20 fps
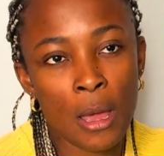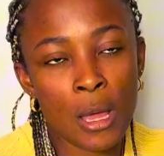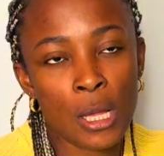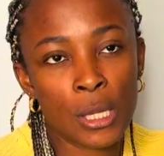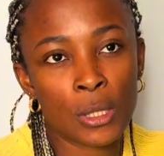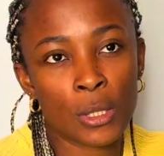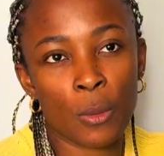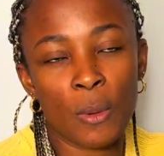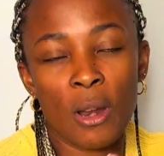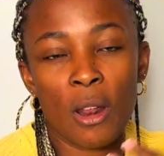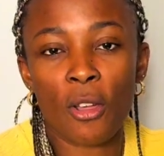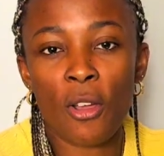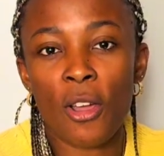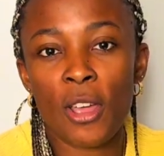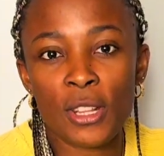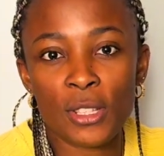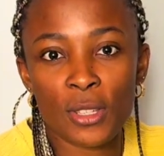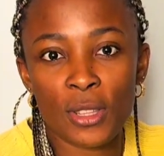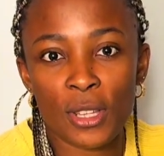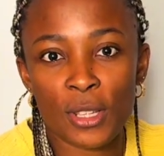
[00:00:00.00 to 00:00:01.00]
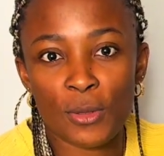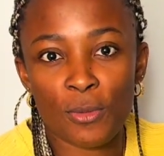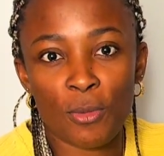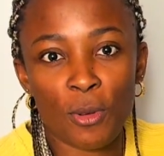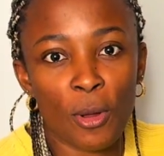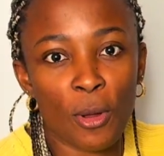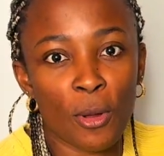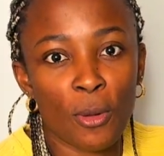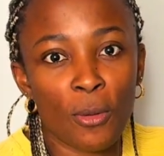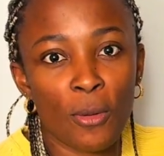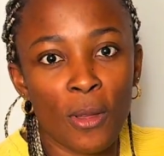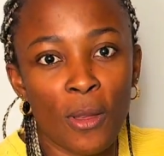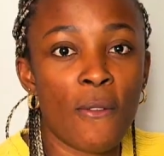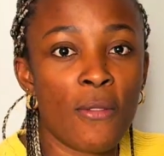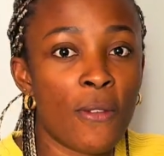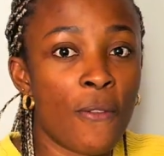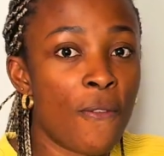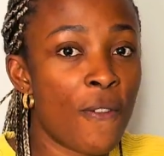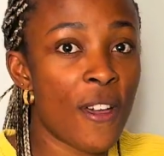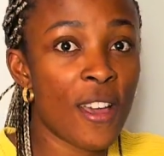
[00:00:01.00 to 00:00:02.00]
So when I got into this role, the
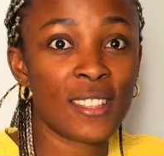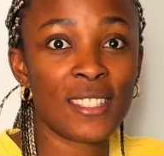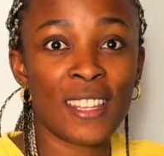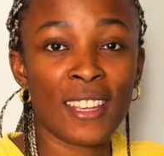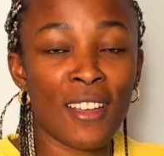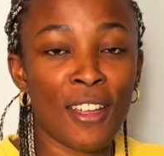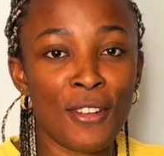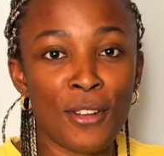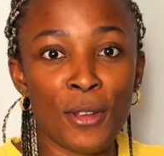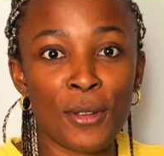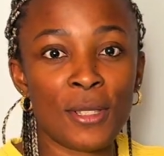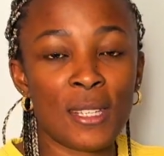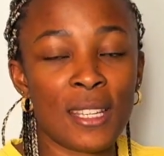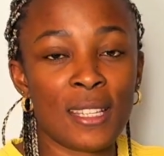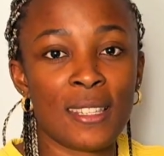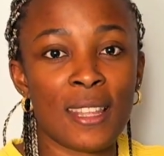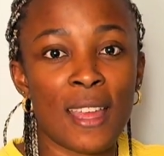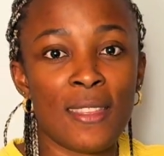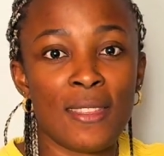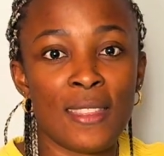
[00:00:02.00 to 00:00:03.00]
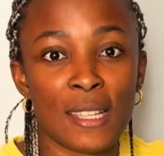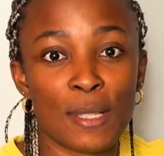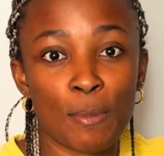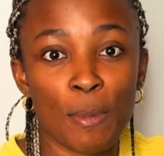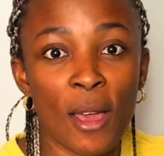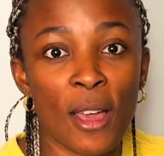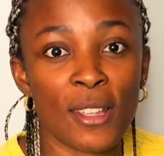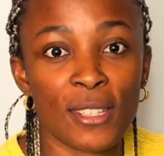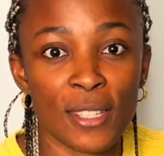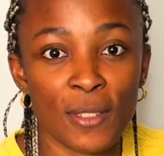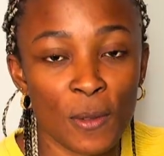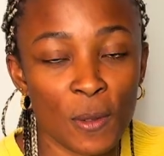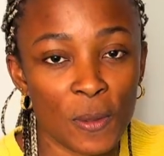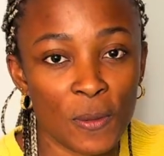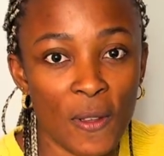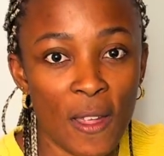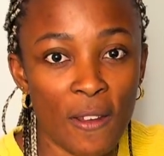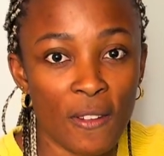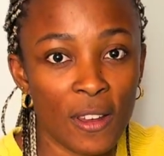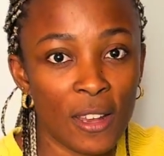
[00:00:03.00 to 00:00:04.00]
first thing I noticed that this person was
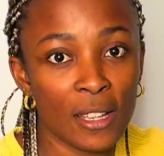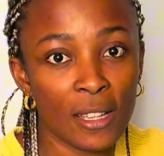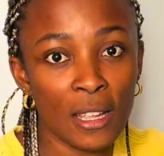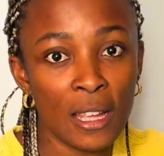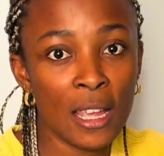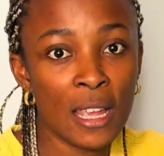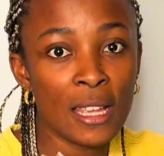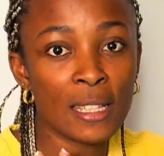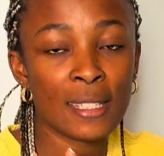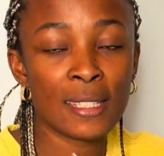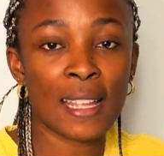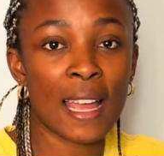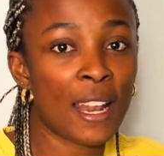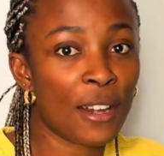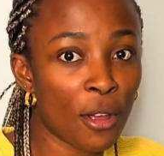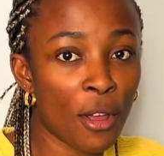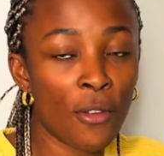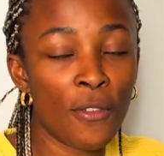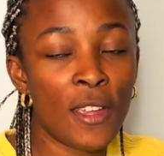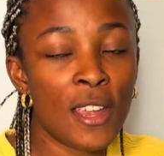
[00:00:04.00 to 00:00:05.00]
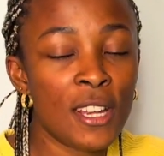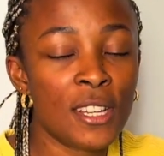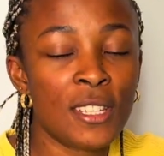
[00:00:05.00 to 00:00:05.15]
very standoffish.